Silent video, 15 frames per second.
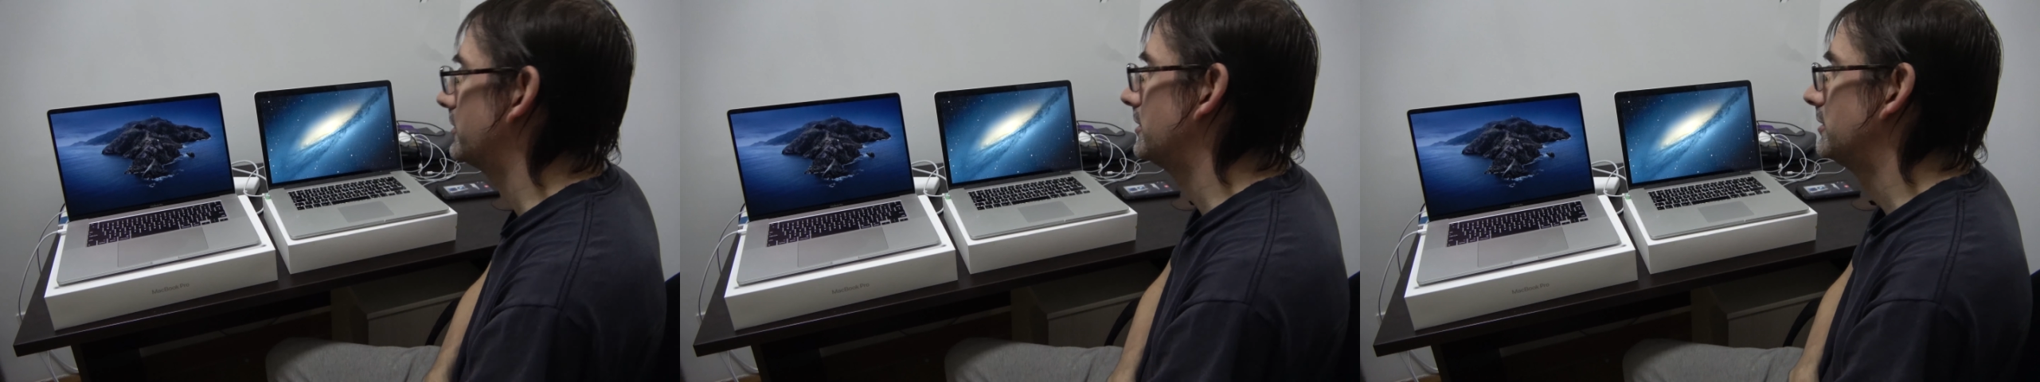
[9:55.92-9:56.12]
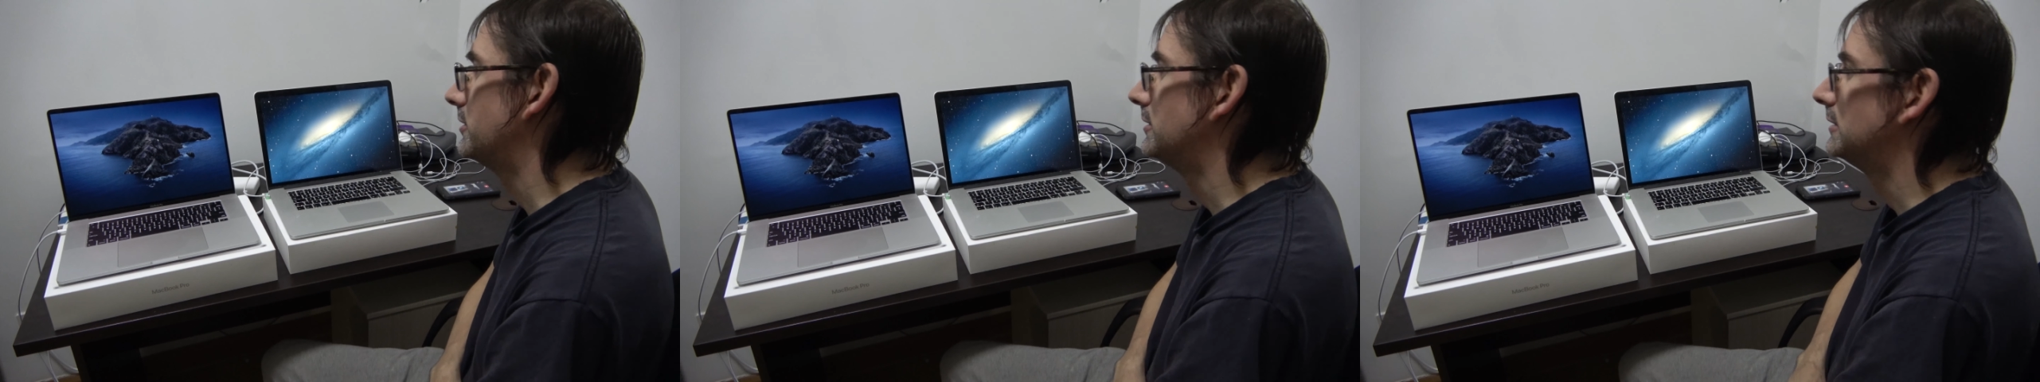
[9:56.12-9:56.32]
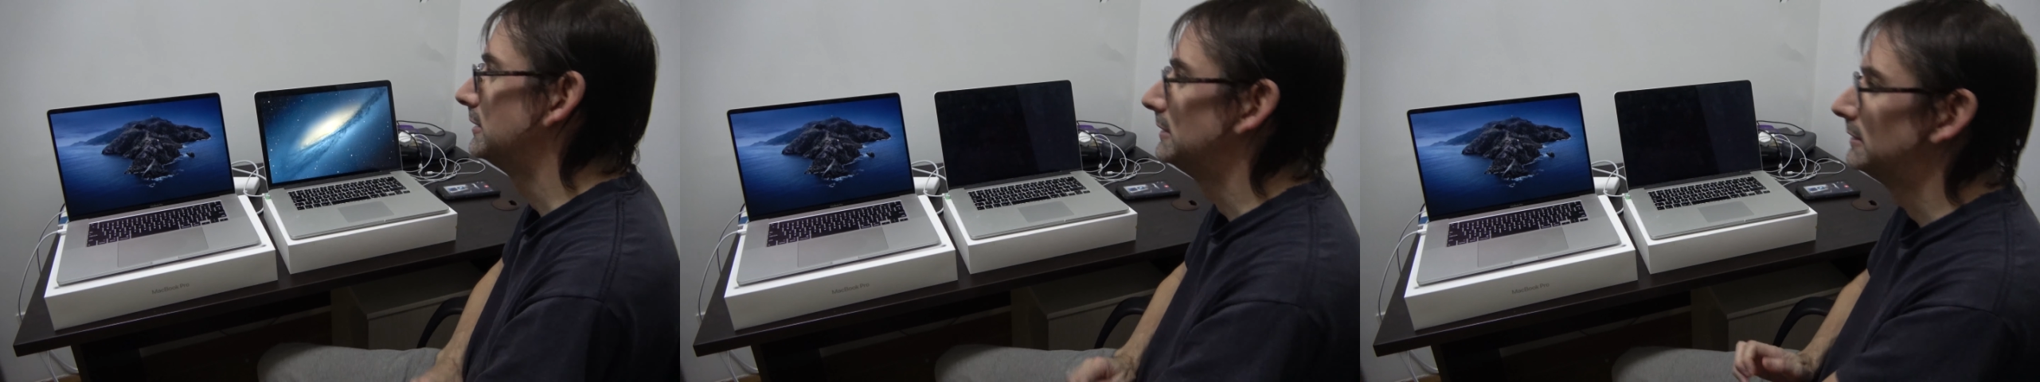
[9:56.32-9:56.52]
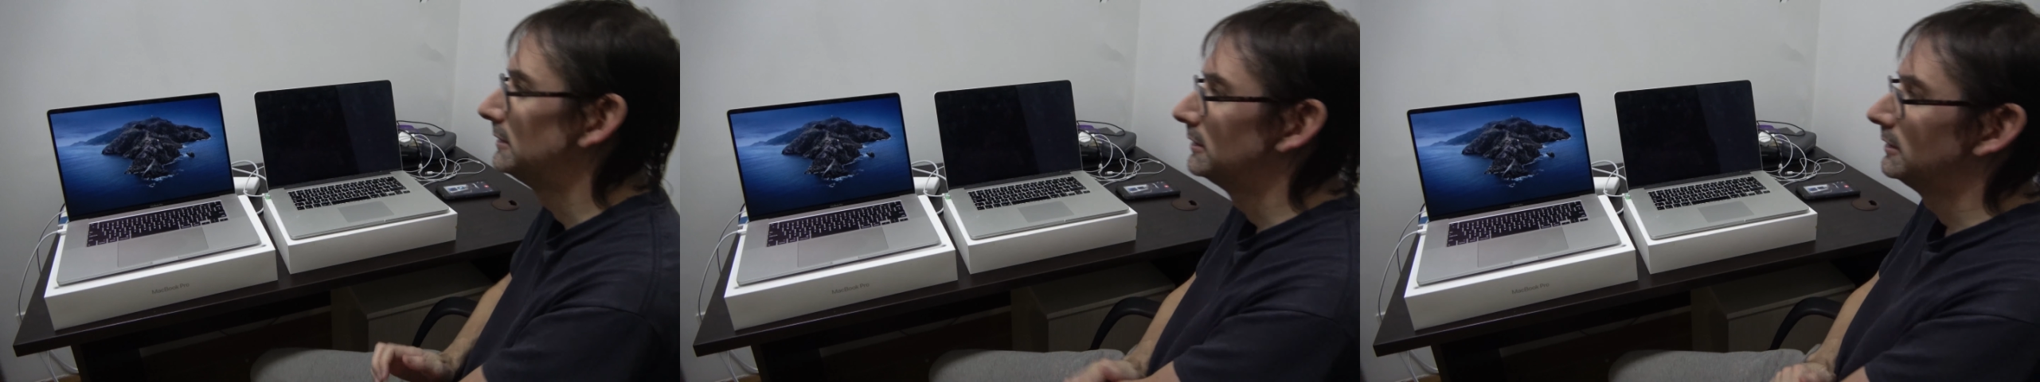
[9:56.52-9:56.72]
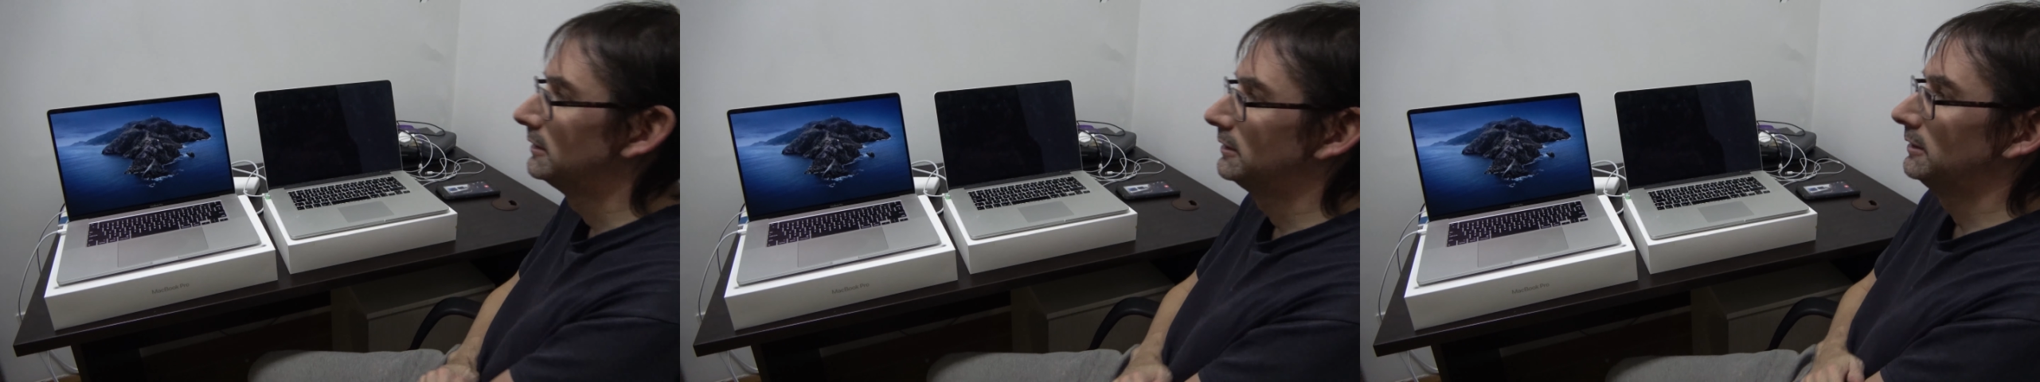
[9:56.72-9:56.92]
they
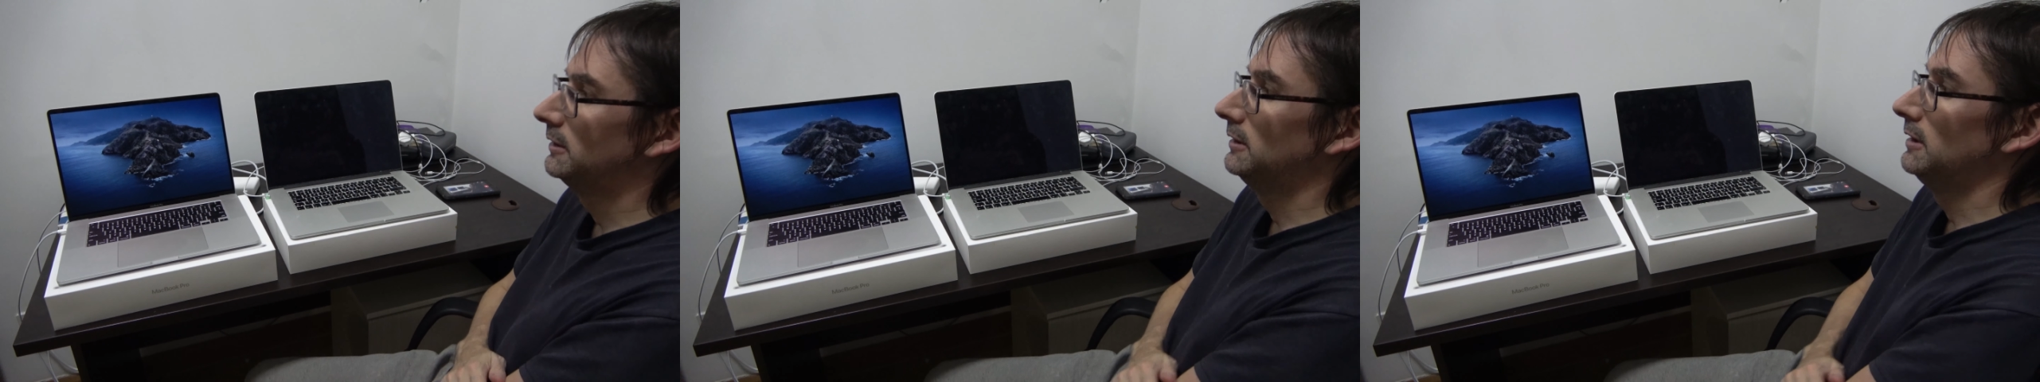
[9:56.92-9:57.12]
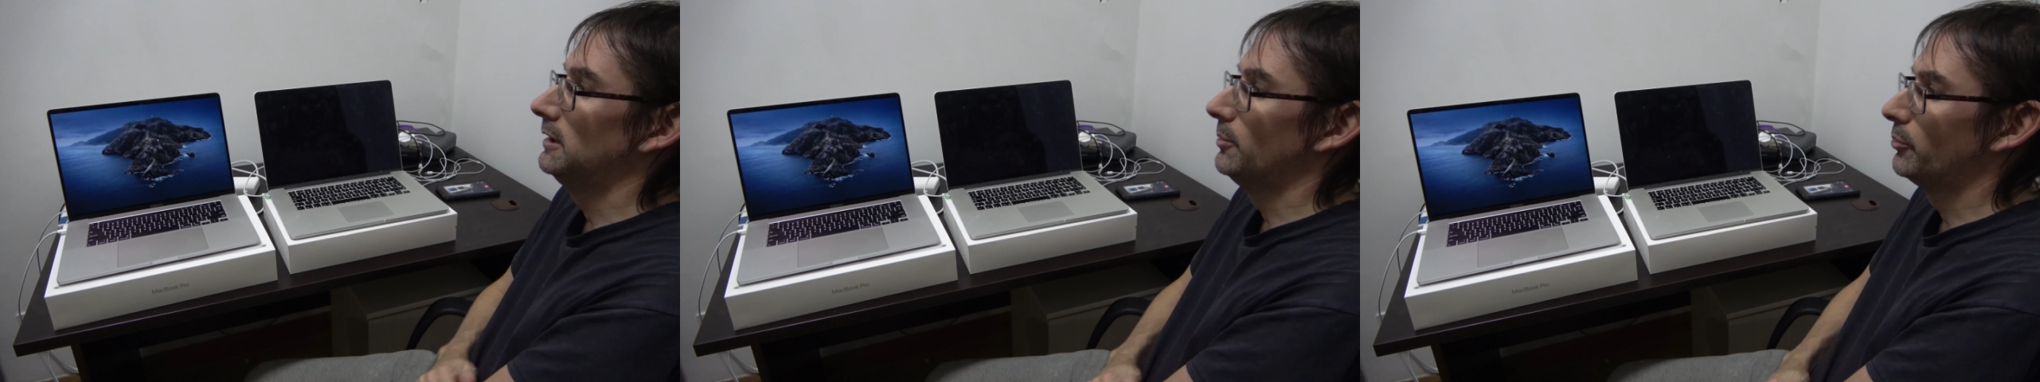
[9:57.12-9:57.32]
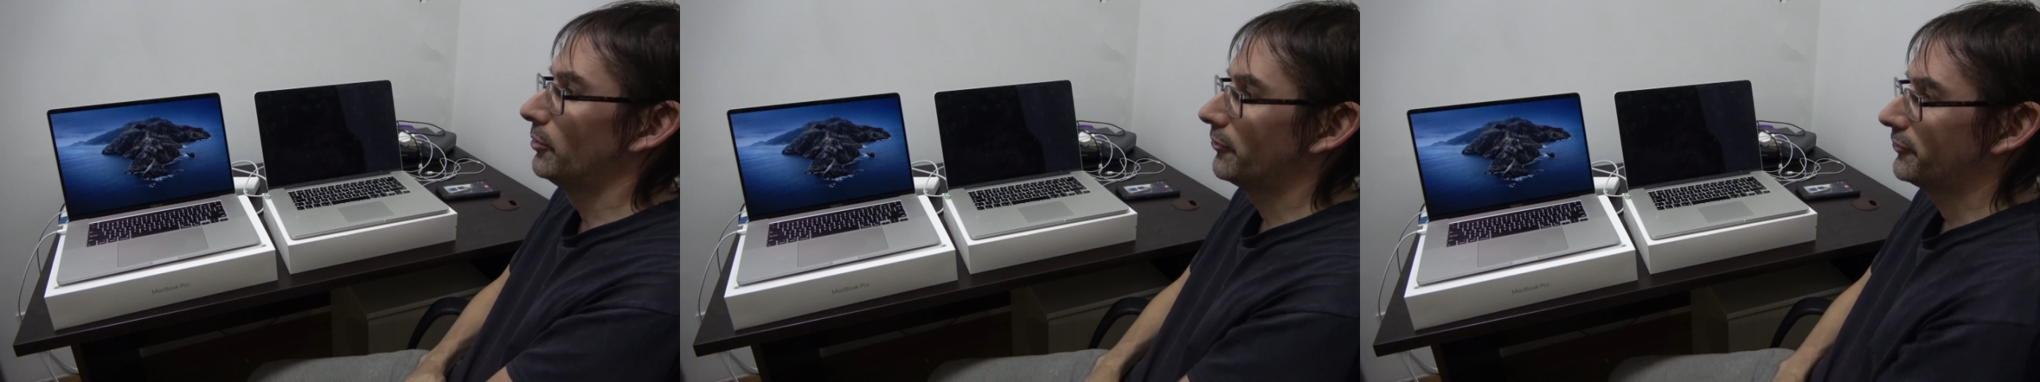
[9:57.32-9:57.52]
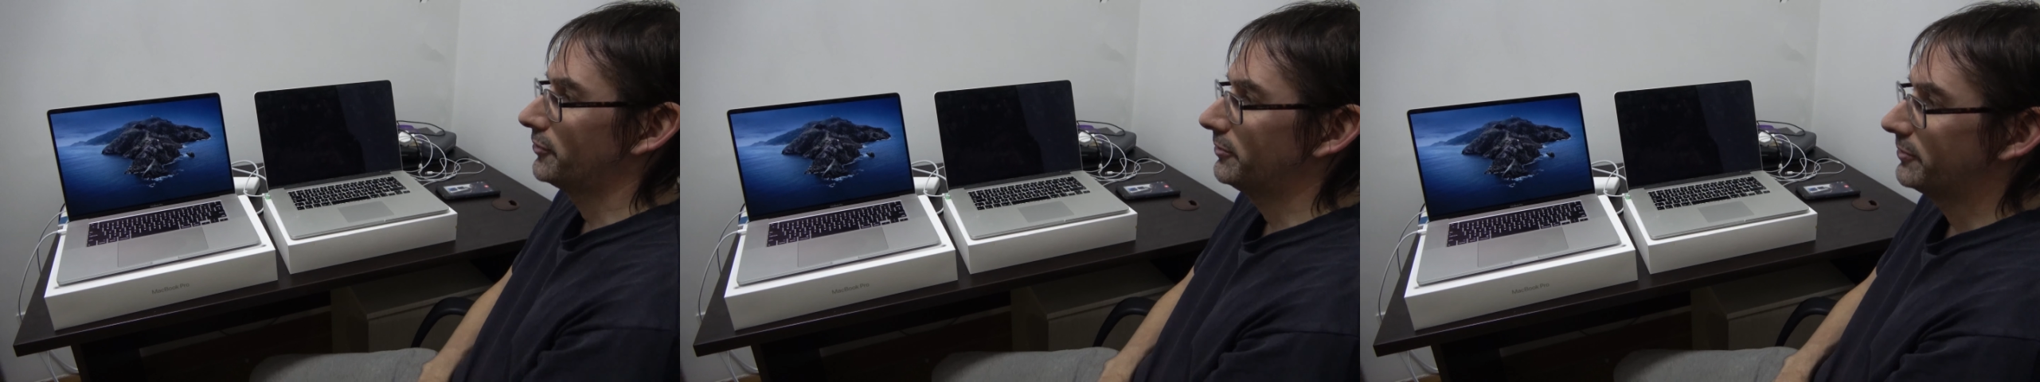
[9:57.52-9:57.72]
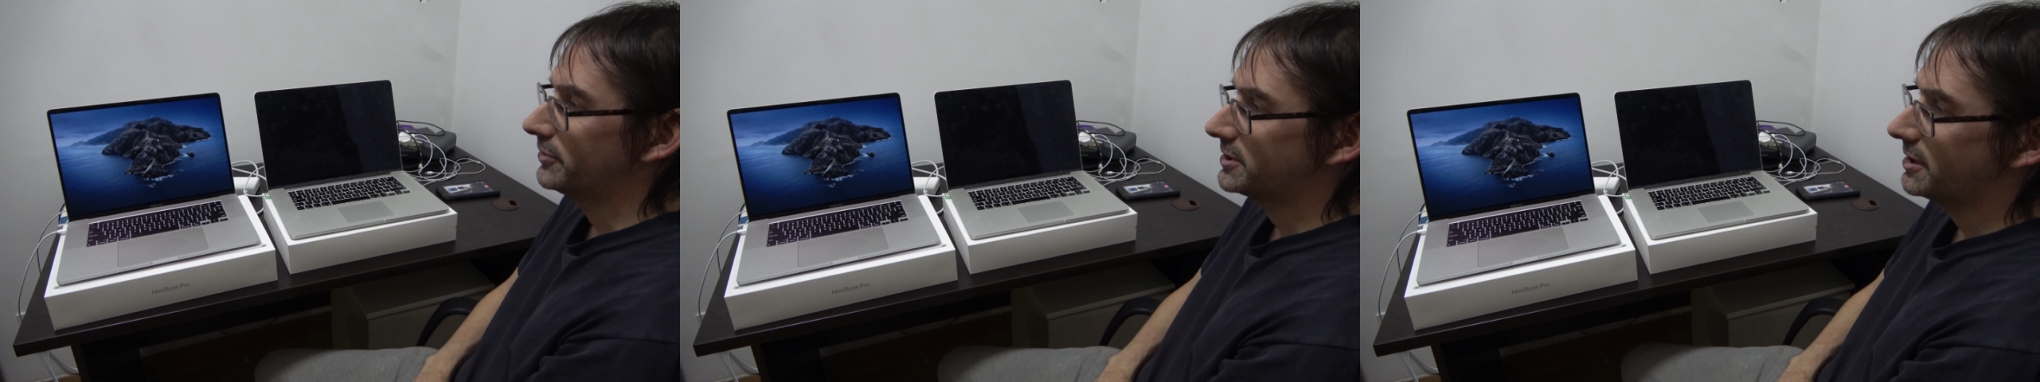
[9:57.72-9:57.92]
both
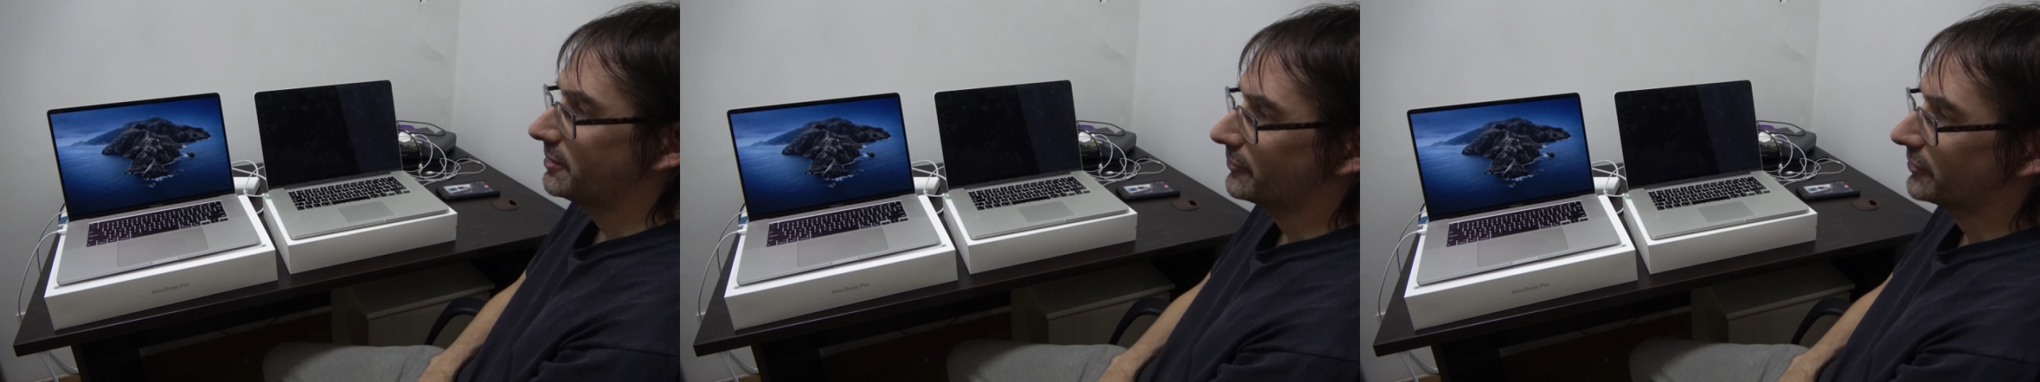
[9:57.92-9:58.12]
doing the same